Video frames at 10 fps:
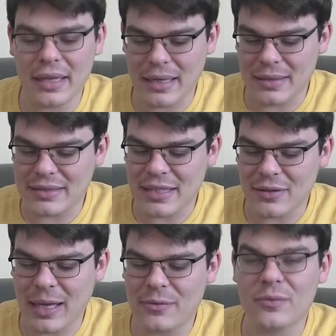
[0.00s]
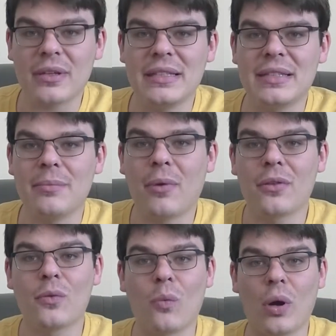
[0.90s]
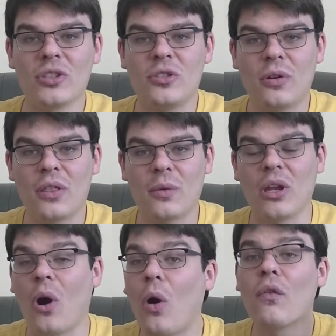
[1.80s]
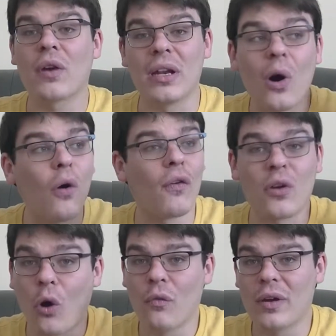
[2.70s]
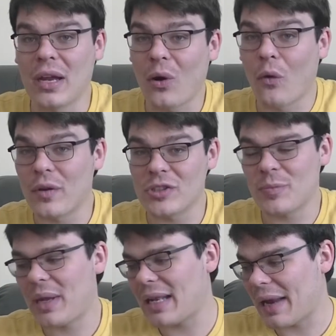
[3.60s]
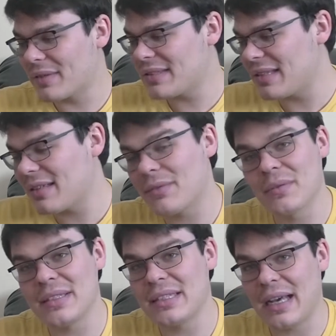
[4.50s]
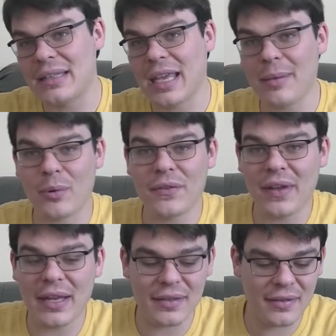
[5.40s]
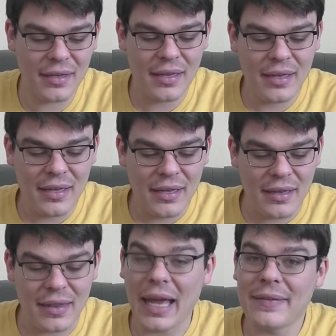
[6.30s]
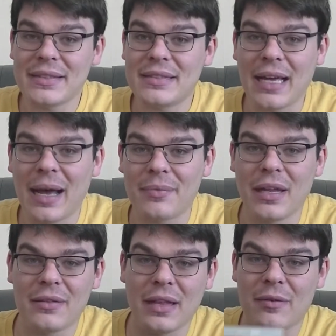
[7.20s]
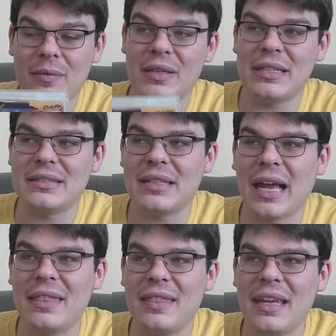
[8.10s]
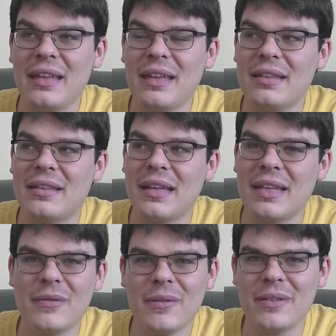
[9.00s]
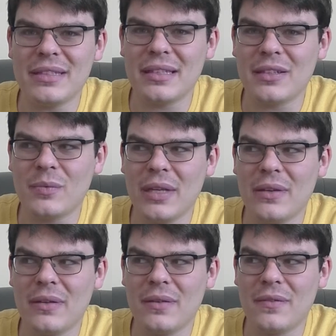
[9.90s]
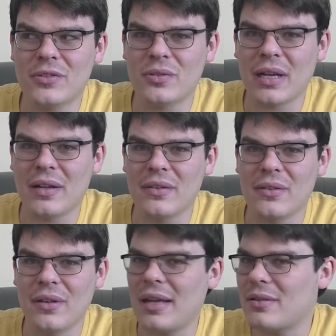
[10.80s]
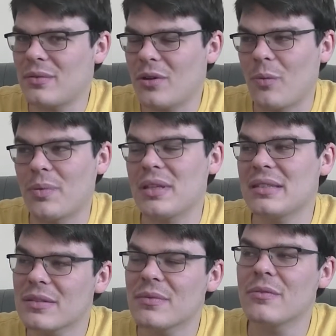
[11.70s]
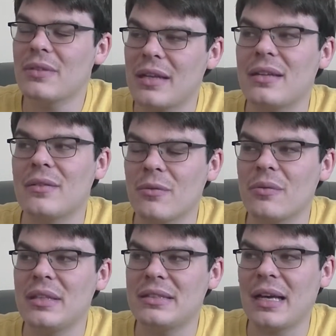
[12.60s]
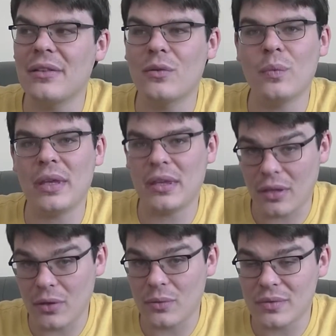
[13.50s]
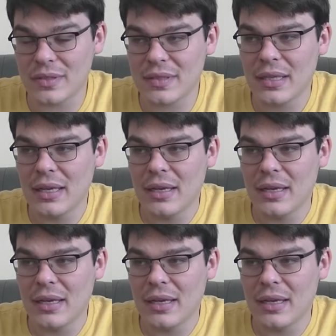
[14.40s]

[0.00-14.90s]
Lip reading: Like Nintendo keeps releasing Mario 1, 2, and 3 over and over and over again over in Japan. Ever since they released it on the Game Boy Advance, they haven't stopped. They re-released it. I think did they re-release it on the Wii Virtual Console? I don't know, but they did re-release it on the Wii U's.